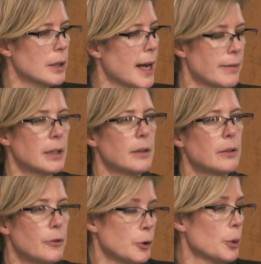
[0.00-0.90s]
having
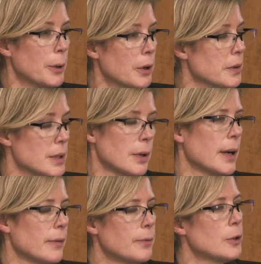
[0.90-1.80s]
fewer births, you
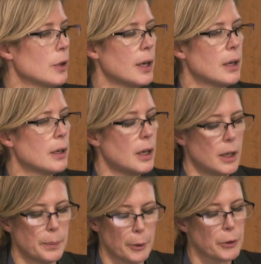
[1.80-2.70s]

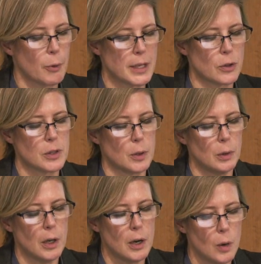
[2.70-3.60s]
know, birth rates are
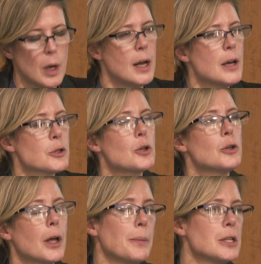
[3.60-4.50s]
so low.
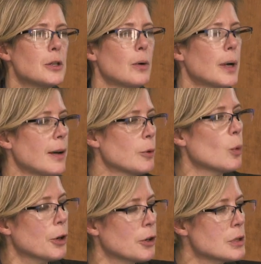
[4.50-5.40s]
So that means you don't have the
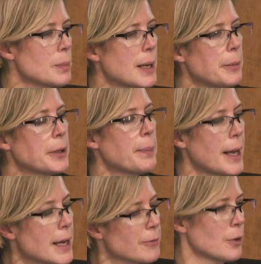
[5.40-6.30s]
workers to be able to
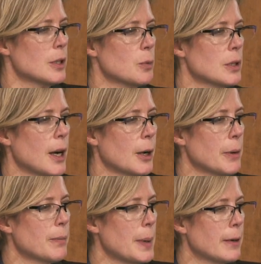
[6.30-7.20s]
pay for these
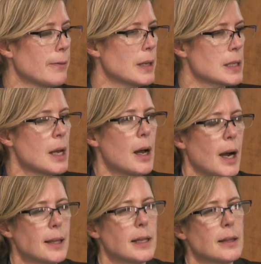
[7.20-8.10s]
retirement benefits.
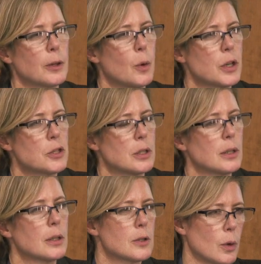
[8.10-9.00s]
I think the
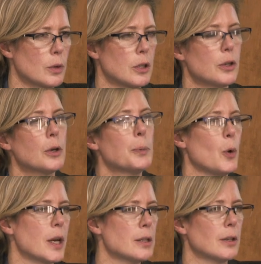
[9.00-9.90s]
question, so to your
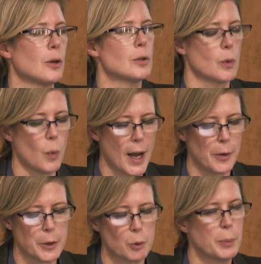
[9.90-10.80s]
point, to go to
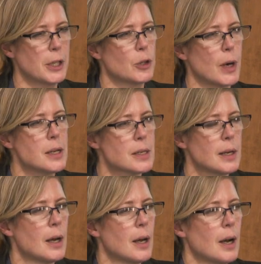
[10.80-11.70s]
how this will be addressed,
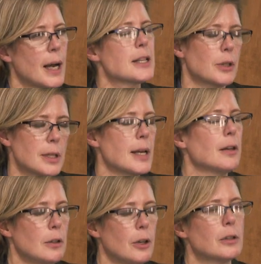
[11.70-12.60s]
it's going to
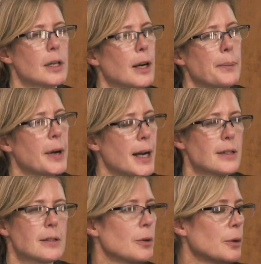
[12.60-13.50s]
take a long time. I
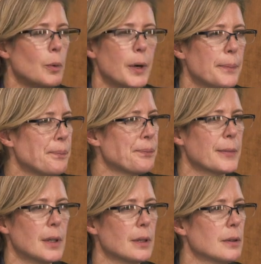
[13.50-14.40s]
just don't know when.
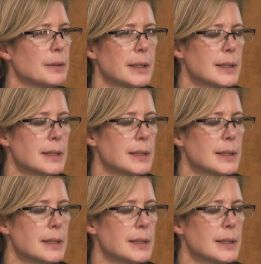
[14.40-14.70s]
You know,